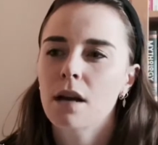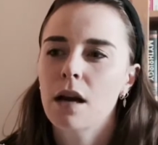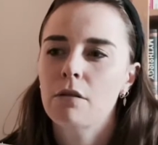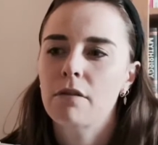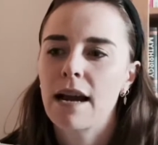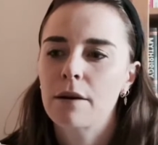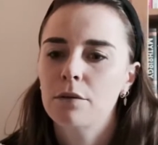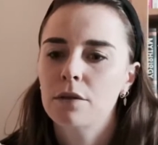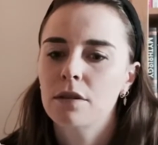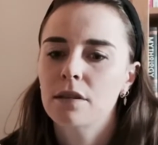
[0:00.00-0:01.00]

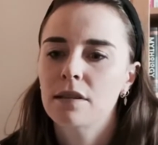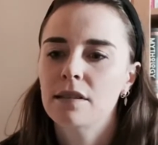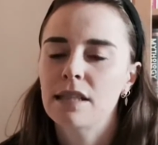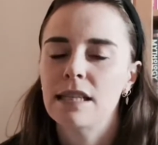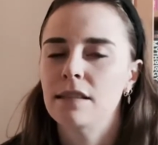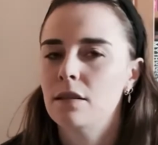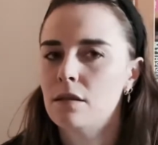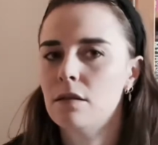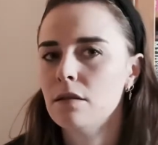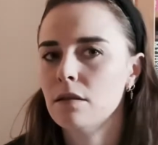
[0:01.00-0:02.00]
around
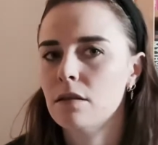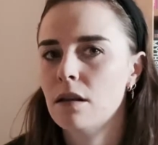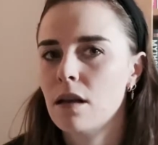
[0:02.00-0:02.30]
seasons.